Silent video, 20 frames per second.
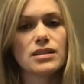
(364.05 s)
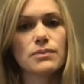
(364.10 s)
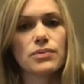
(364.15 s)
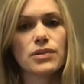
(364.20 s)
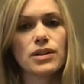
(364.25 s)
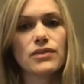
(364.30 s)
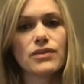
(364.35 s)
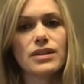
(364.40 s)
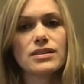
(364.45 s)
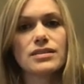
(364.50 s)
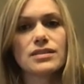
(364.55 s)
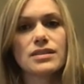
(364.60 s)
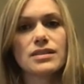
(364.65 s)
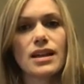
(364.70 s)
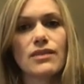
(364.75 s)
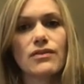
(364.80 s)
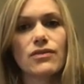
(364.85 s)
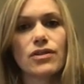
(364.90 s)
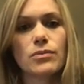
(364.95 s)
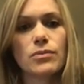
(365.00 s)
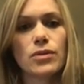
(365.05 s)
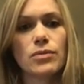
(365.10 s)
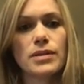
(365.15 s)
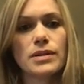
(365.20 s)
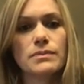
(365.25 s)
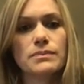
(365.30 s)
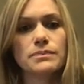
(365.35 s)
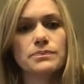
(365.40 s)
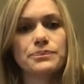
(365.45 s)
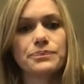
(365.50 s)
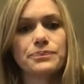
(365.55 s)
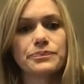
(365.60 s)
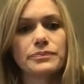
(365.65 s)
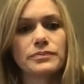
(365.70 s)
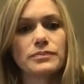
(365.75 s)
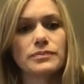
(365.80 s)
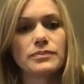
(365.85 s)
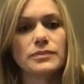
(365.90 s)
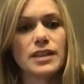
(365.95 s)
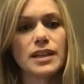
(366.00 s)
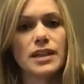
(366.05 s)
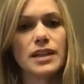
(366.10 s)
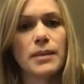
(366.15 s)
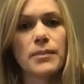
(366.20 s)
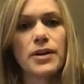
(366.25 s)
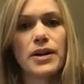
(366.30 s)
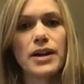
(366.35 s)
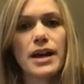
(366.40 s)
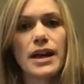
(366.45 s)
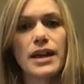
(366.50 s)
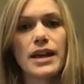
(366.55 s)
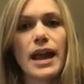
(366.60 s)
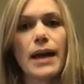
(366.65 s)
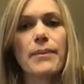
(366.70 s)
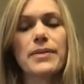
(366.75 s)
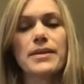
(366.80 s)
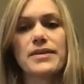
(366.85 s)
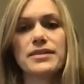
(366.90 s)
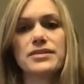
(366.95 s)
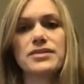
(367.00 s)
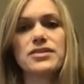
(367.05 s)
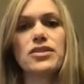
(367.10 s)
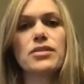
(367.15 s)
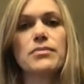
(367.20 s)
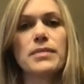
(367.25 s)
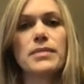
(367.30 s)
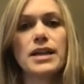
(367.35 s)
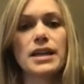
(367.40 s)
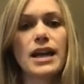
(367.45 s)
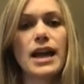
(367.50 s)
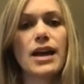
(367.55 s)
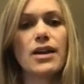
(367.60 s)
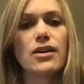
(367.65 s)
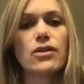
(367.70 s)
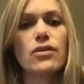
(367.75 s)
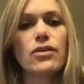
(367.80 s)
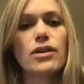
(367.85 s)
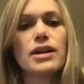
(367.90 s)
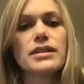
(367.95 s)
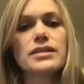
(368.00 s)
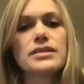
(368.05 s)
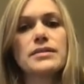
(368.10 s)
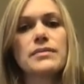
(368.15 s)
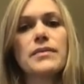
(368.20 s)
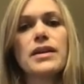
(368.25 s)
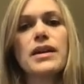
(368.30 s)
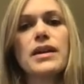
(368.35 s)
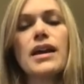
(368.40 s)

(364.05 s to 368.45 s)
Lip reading: the previous slide for a moment? So the main categories.